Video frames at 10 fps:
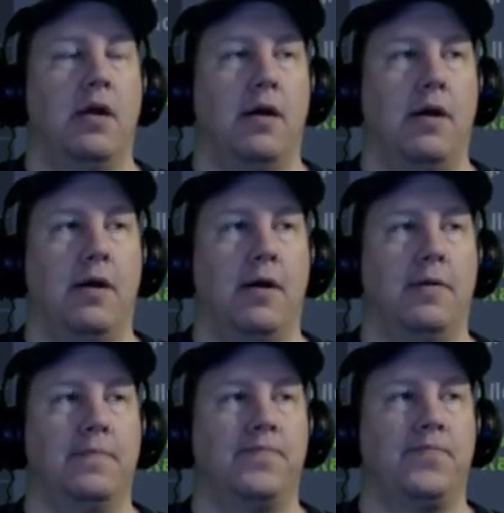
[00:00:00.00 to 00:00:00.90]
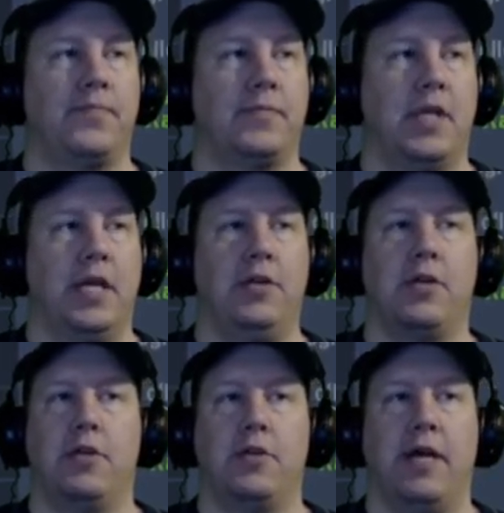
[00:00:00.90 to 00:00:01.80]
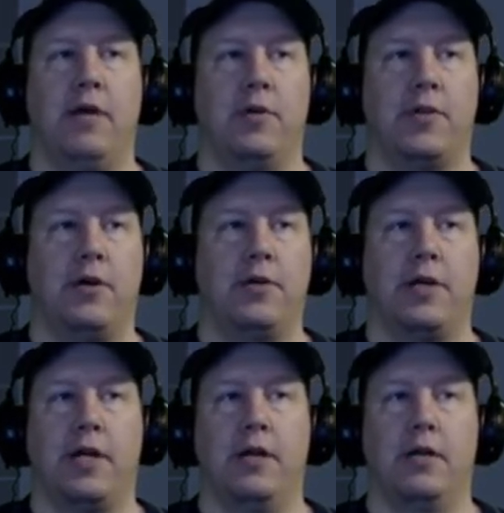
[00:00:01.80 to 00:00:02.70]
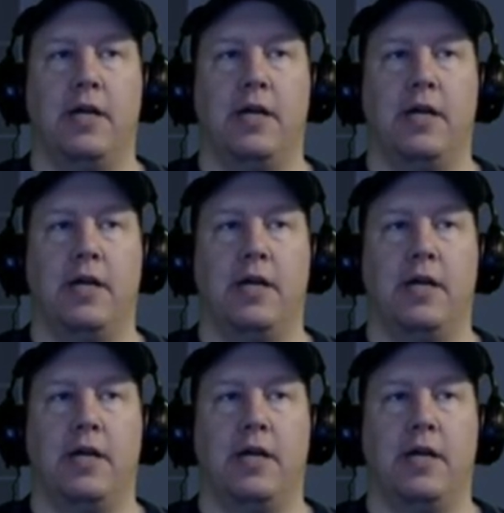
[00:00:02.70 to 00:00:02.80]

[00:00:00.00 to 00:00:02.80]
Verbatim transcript: Um, and you can do that with all your gear,